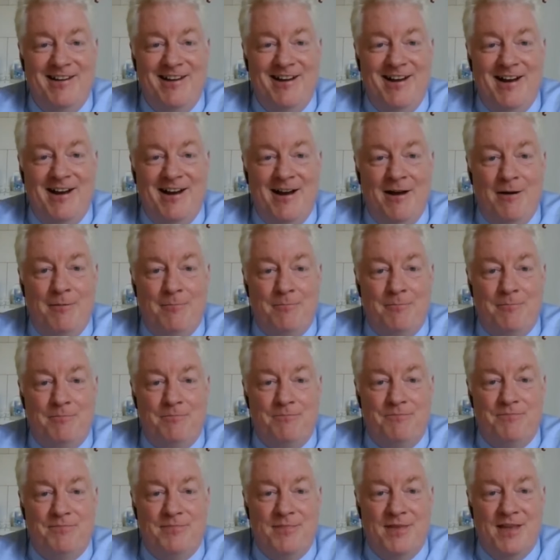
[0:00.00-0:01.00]

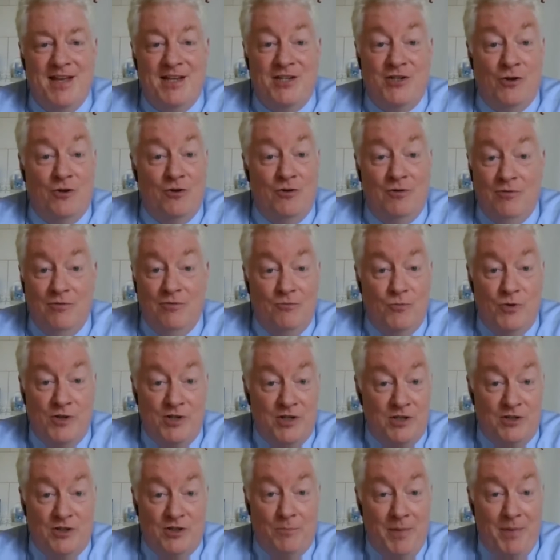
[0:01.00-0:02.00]
And so,
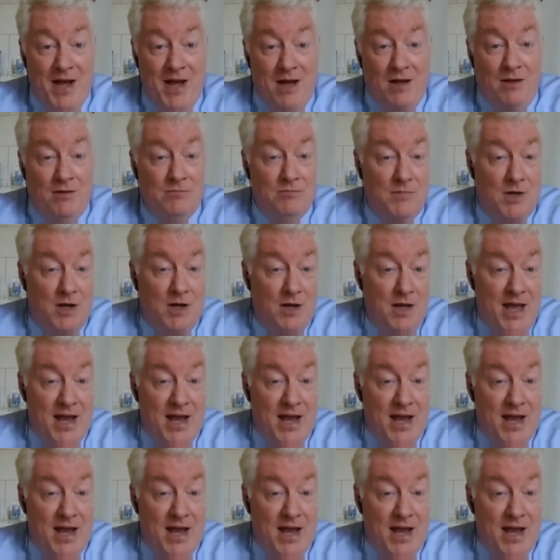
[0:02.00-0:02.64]
which is about